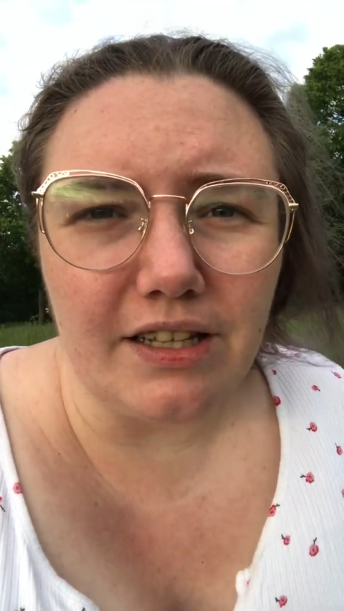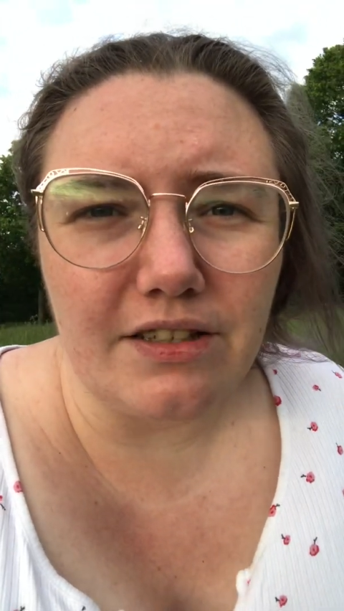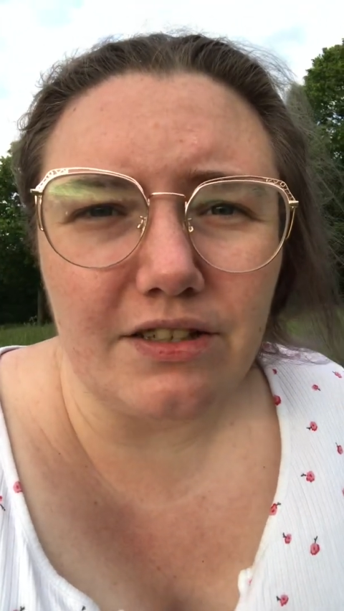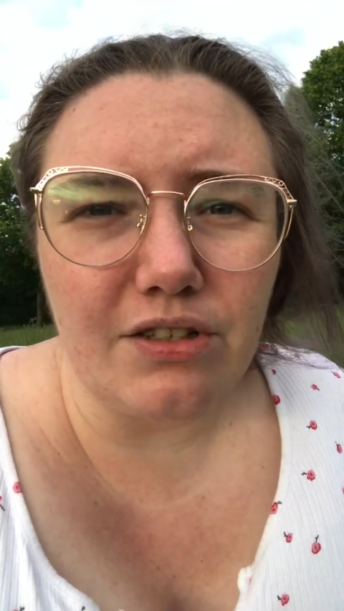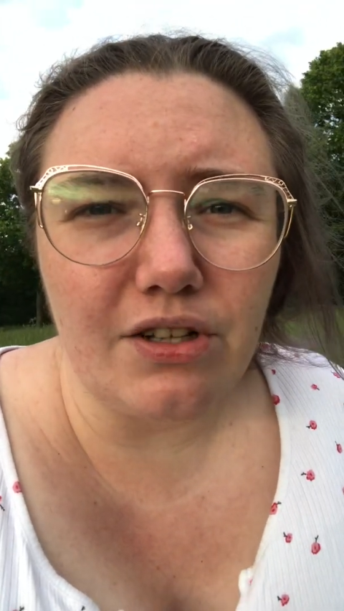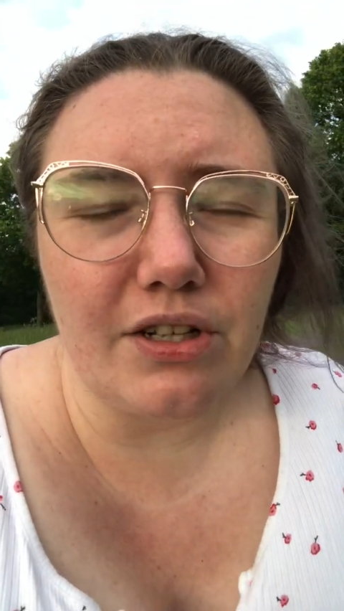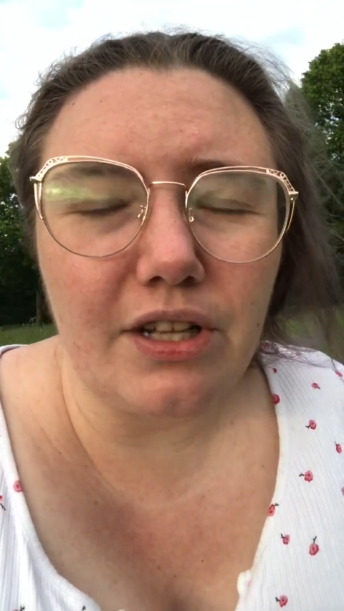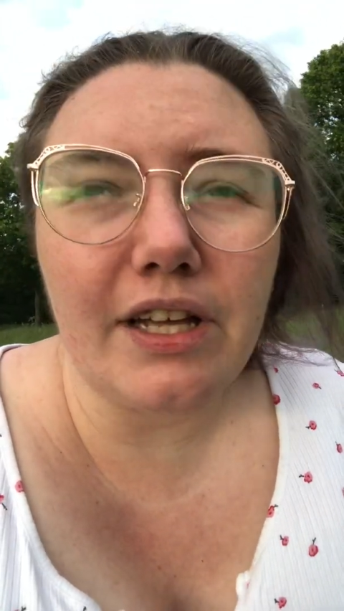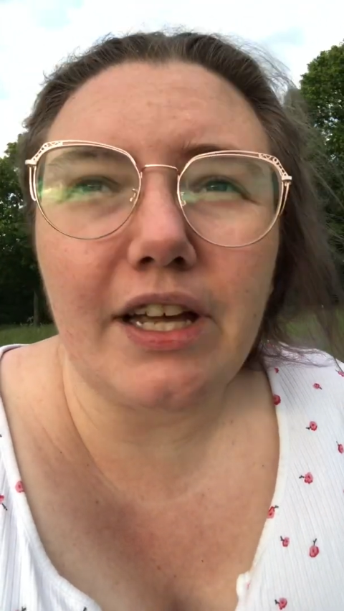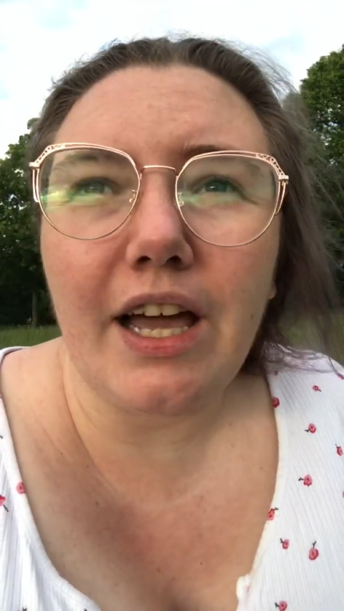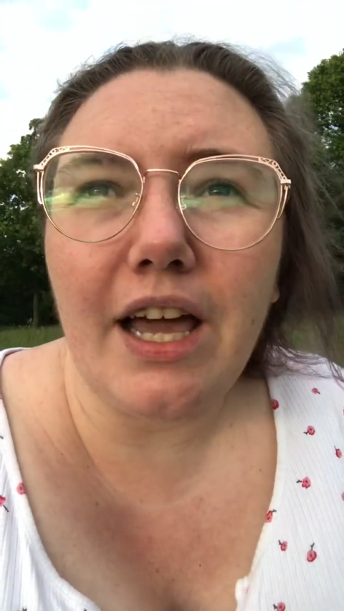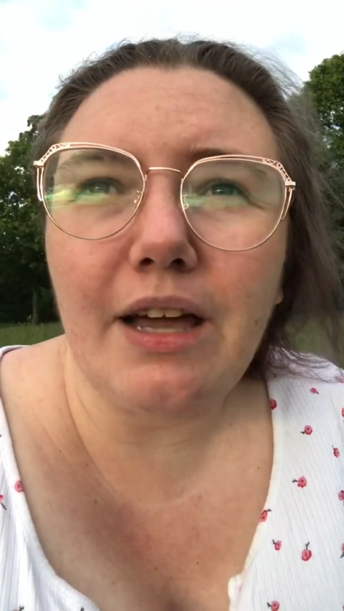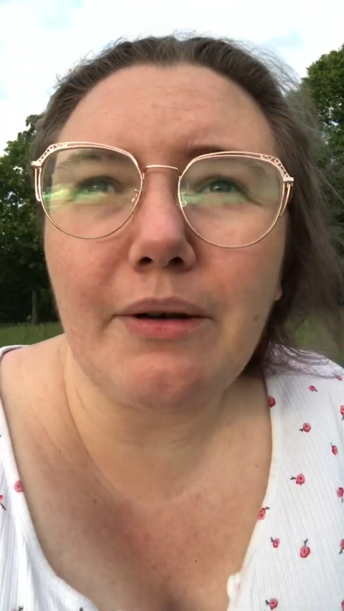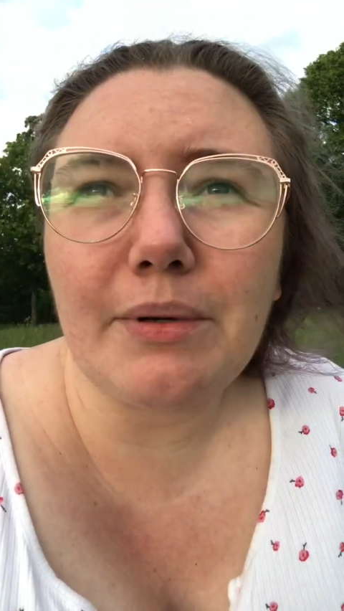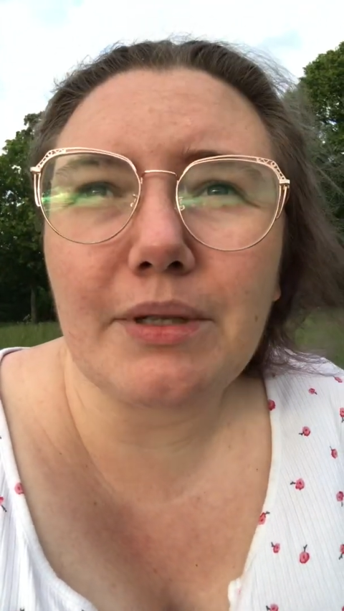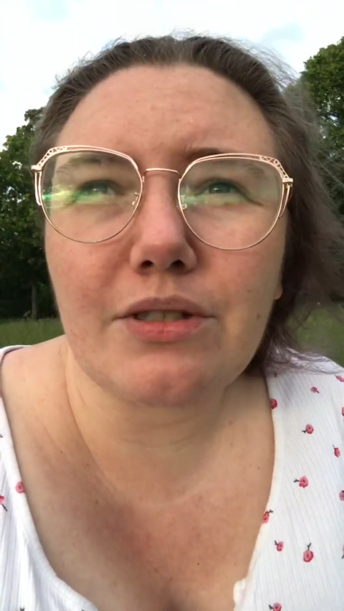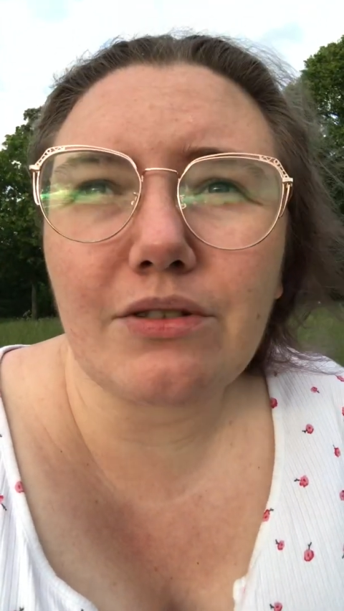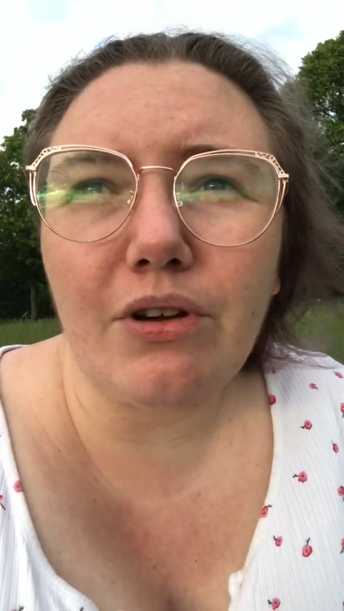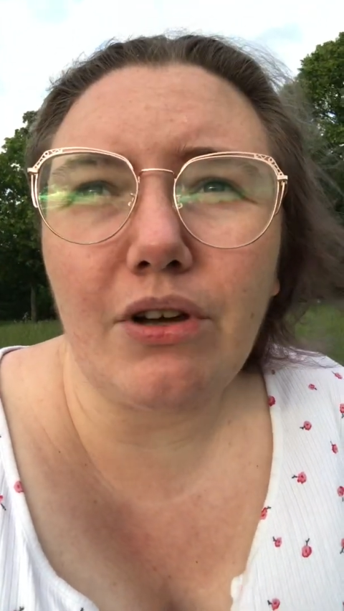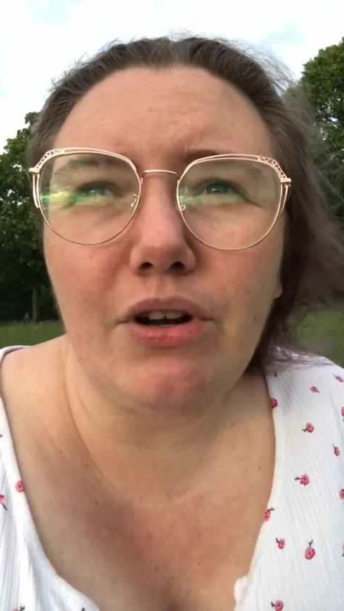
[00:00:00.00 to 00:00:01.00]
It's not like, hey,
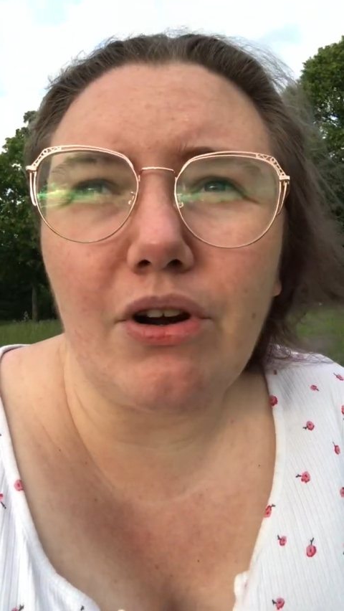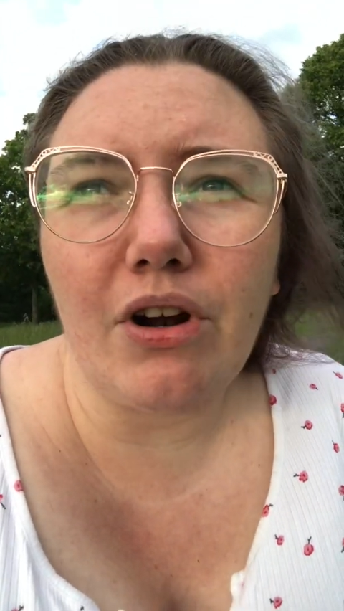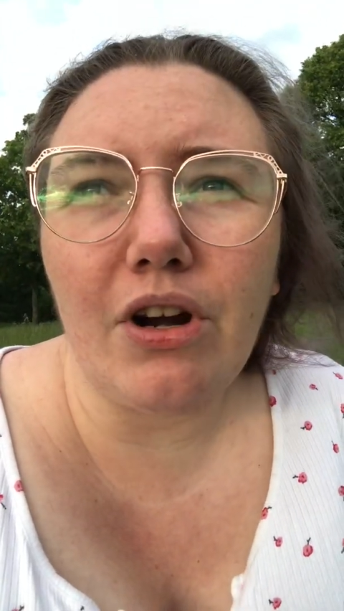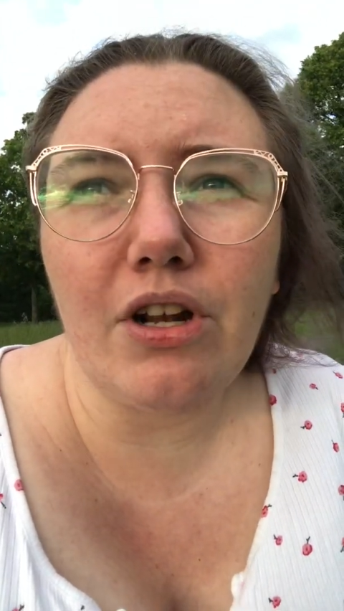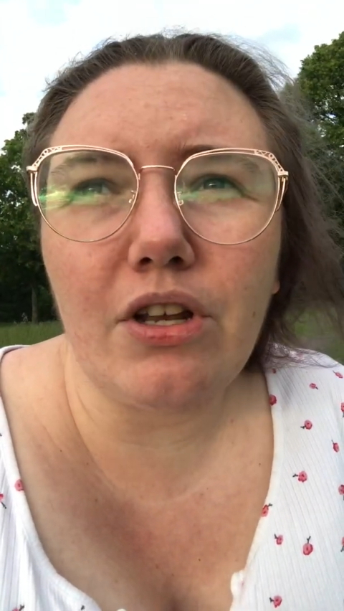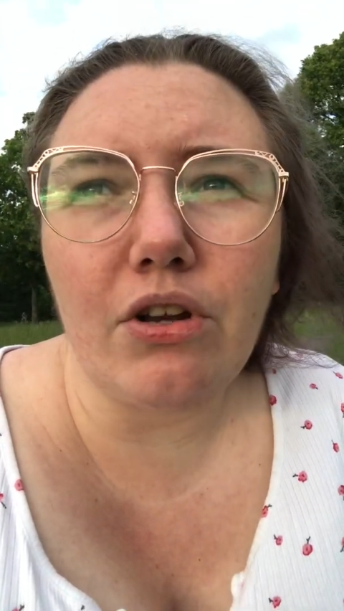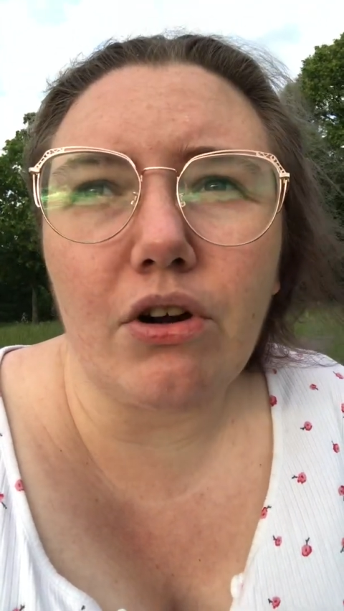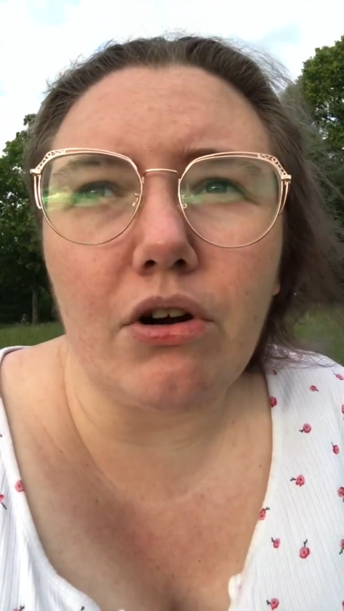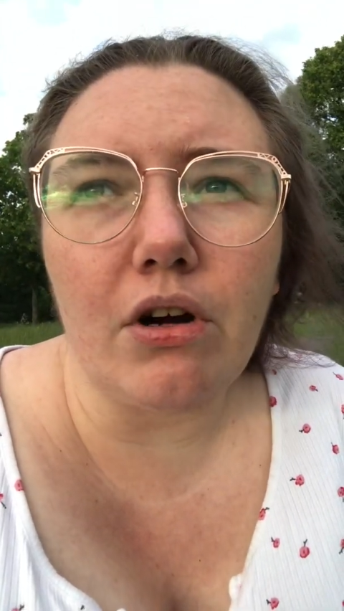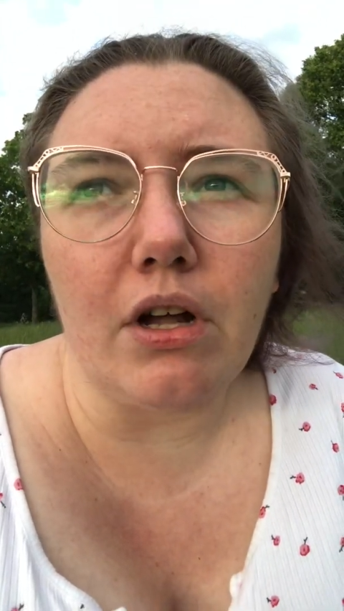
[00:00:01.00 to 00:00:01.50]
what's going on in your